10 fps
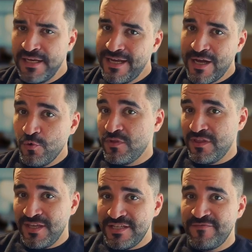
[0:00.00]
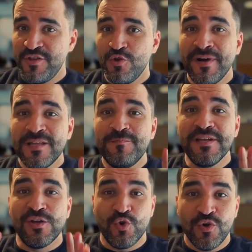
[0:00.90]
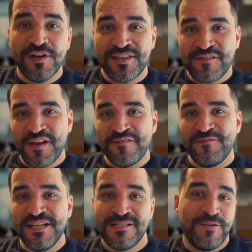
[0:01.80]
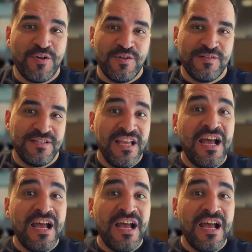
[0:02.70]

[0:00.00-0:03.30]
Now this video might be longer than 5 minutes because